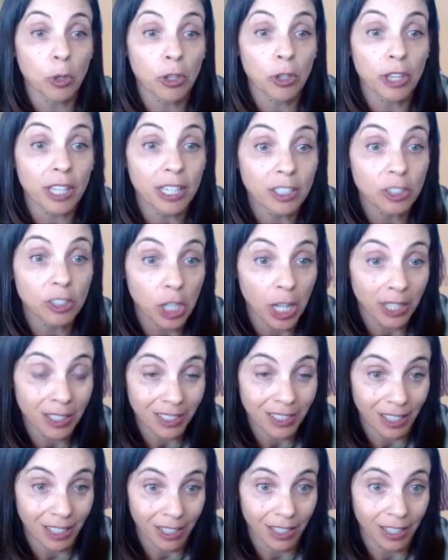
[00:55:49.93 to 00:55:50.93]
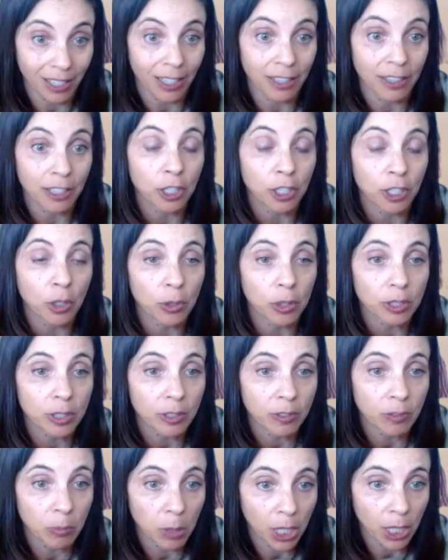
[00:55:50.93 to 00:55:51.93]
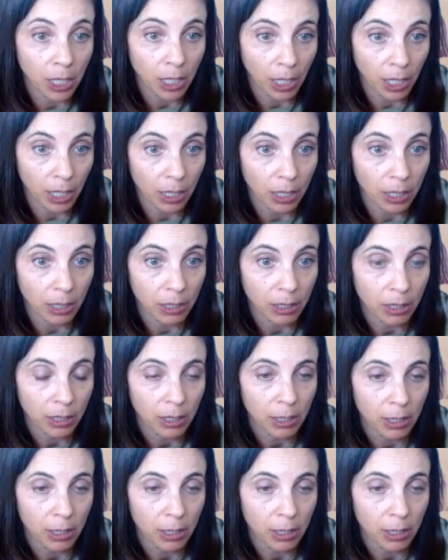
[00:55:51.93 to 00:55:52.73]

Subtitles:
for the agenda and the notice of meeting.